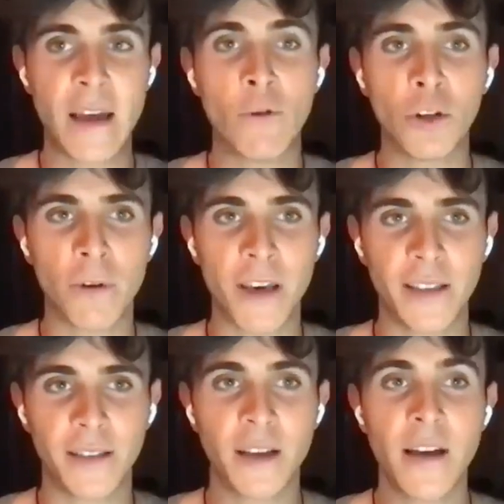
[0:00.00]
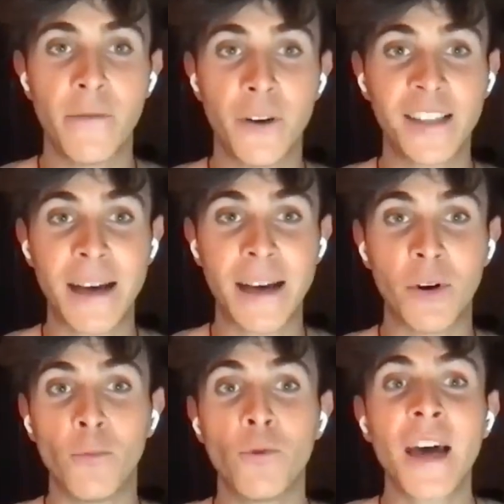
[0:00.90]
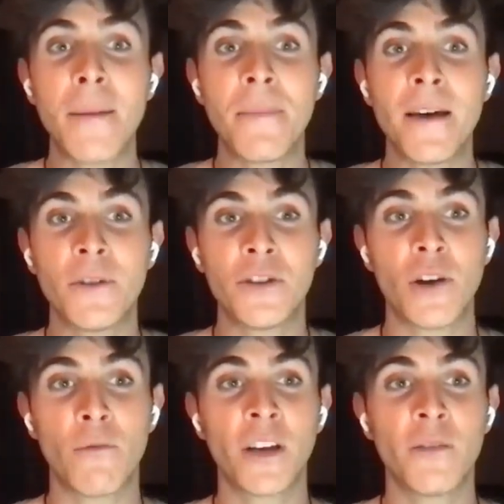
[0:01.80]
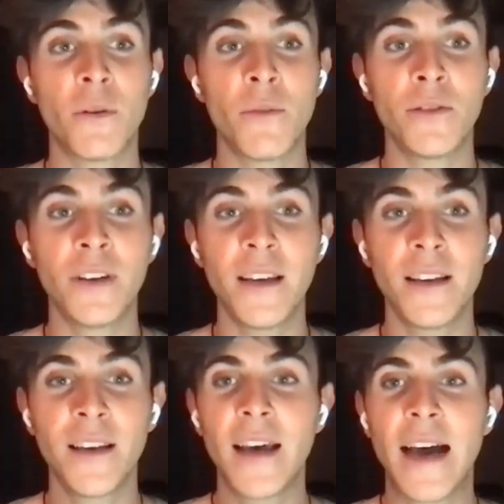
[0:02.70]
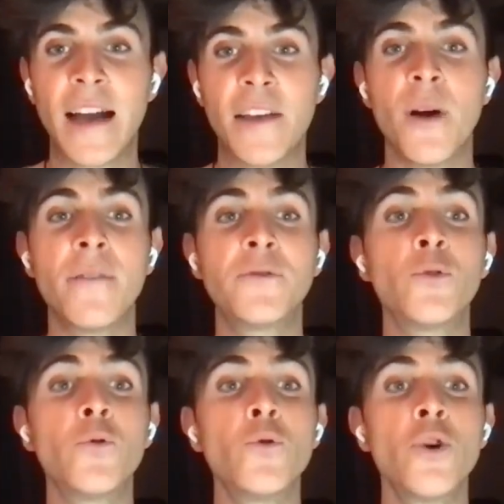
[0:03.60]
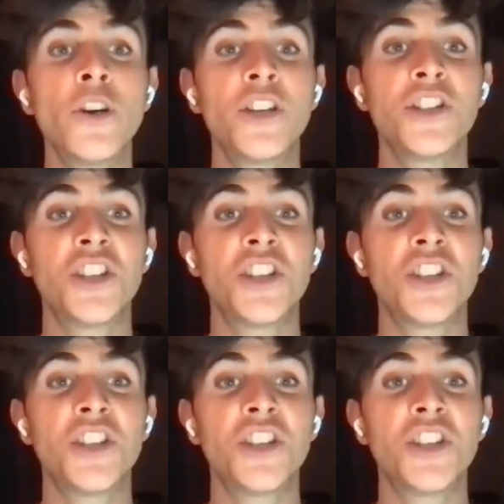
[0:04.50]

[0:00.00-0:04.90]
In what ways? For example, what happens when you are working remotely and you have to